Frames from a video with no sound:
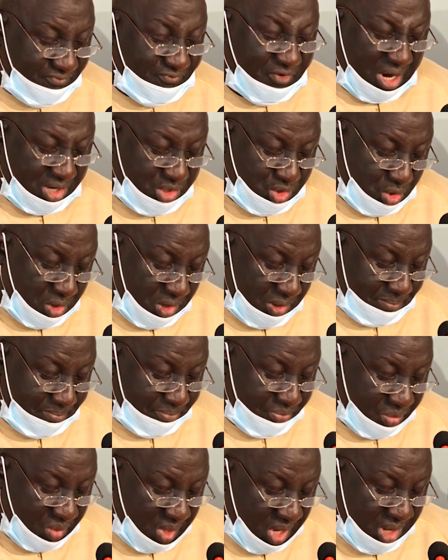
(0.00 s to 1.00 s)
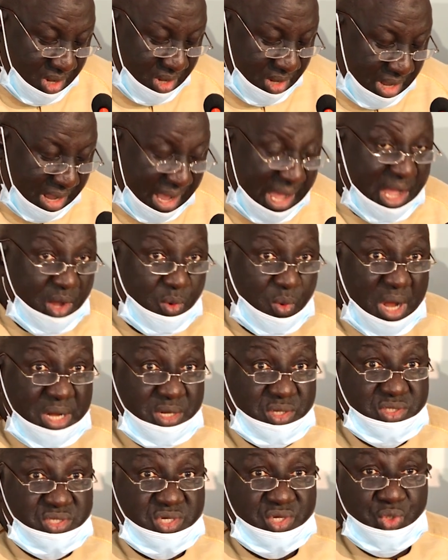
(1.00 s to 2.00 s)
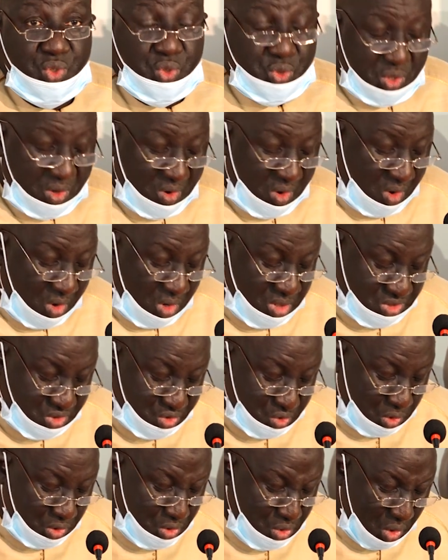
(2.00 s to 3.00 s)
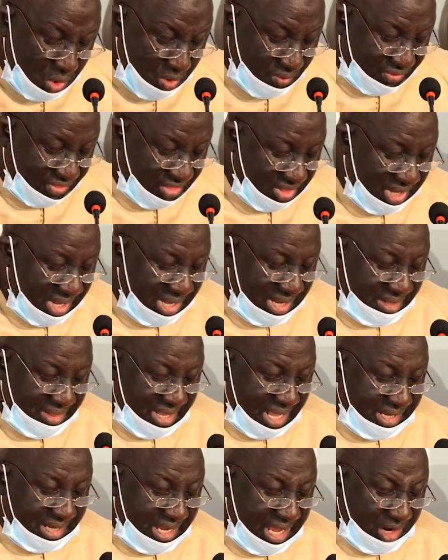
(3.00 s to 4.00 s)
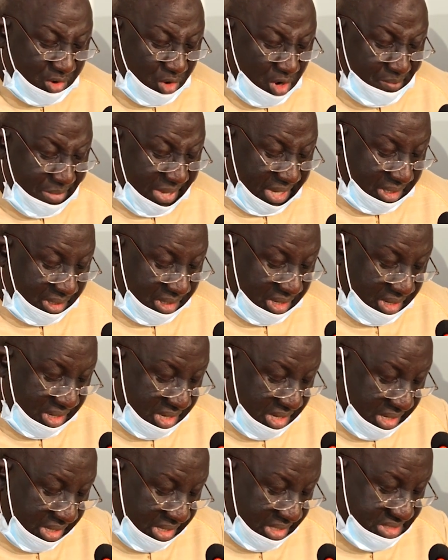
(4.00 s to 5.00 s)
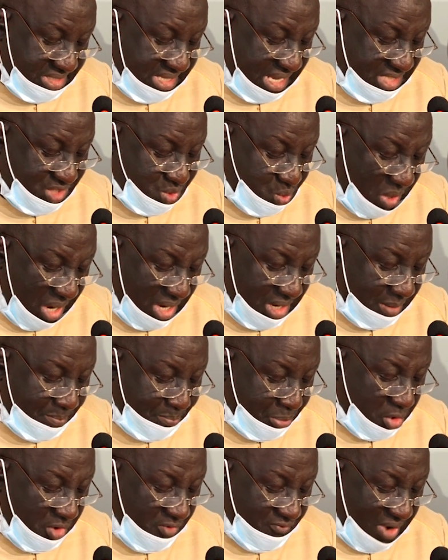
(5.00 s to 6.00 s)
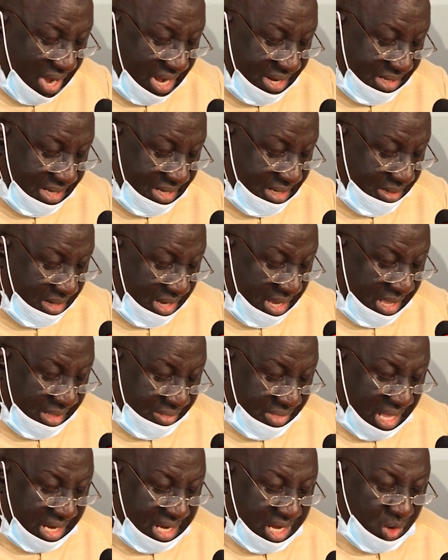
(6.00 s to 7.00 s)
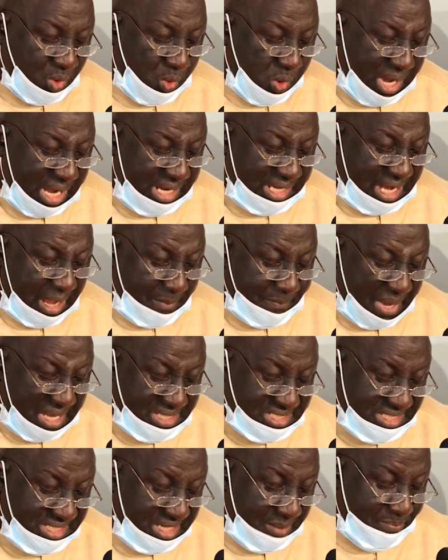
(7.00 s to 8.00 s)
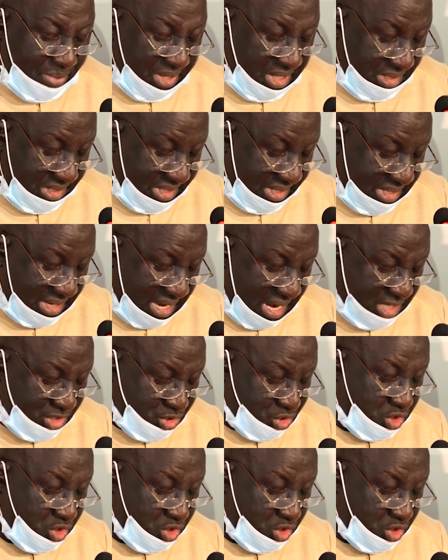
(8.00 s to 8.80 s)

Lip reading: factor, I want you to also note that ECOMIC is as well providing the required capacity building and